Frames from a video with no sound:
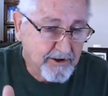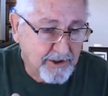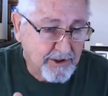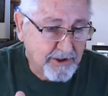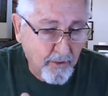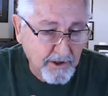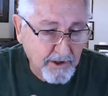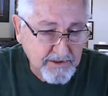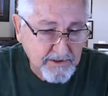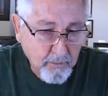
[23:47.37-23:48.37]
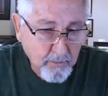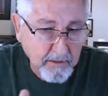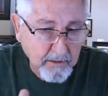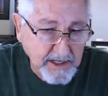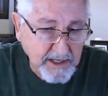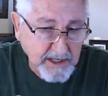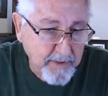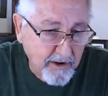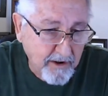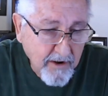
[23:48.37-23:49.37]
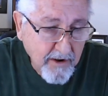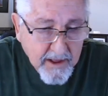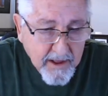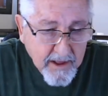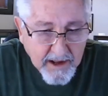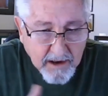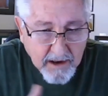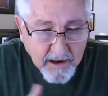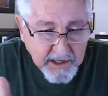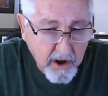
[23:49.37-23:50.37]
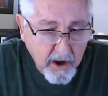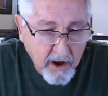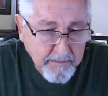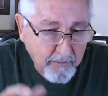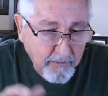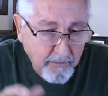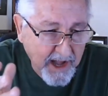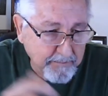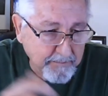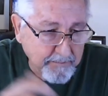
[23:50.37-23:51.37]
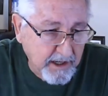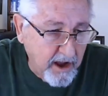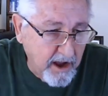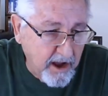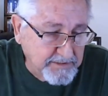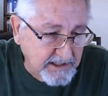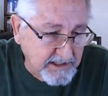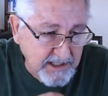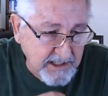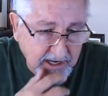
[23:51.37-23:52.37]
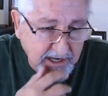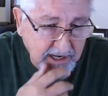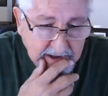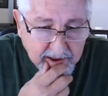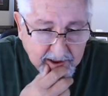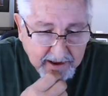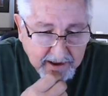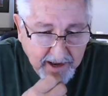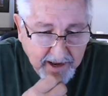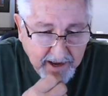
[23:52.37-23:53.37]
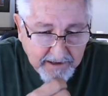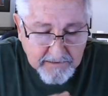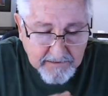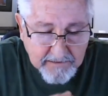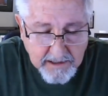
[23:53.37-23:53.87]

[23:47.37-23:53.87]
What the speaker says: Accords weren't much better. And then we talk about what happened at COP16 and